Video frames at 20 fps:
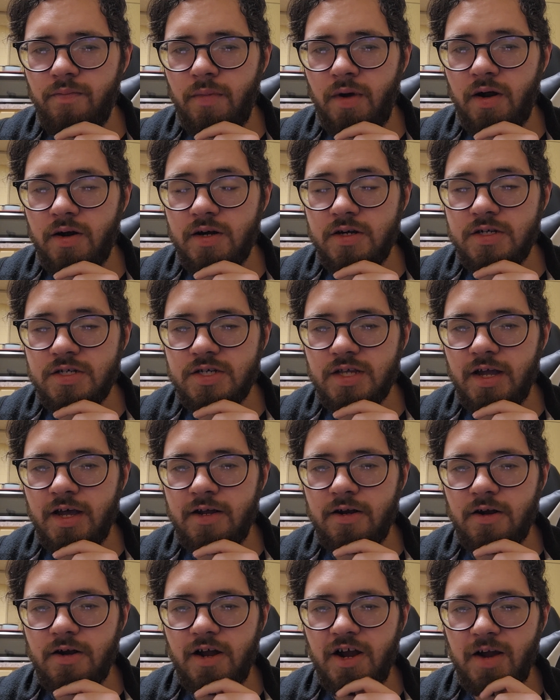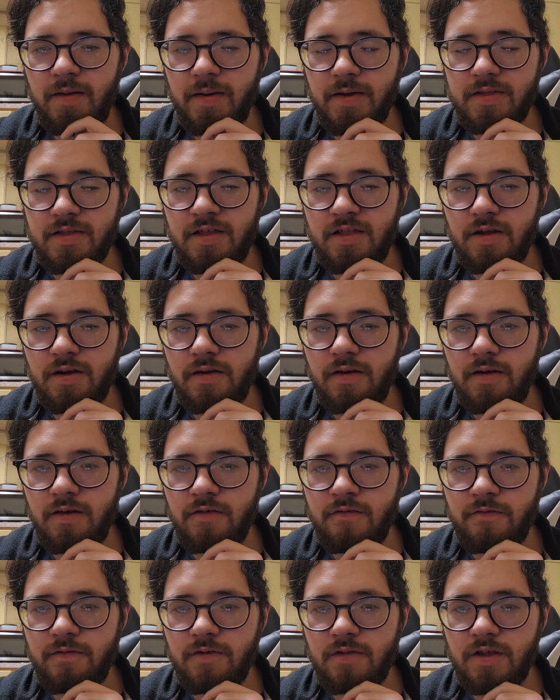Modern Standard Arabic than there
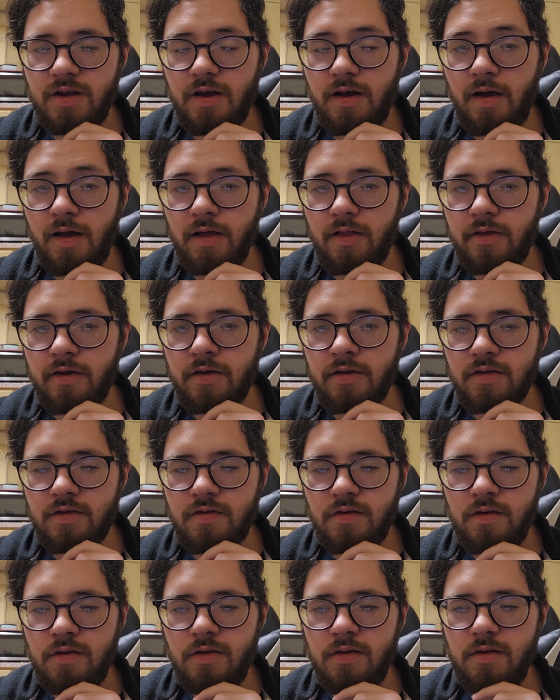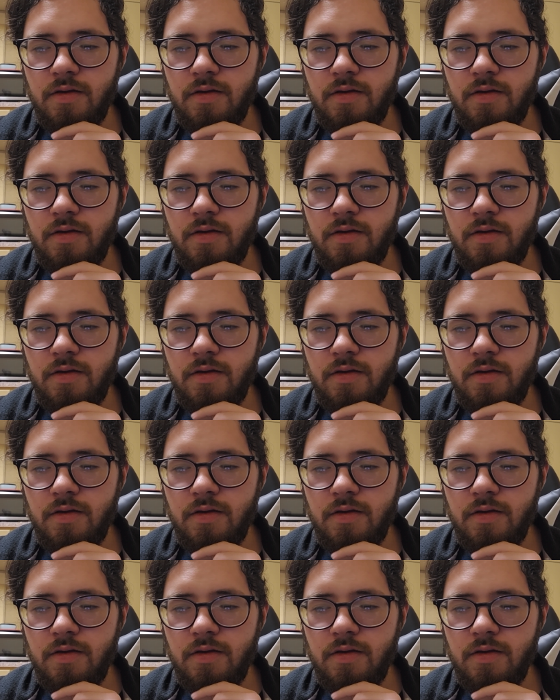is for the dialects.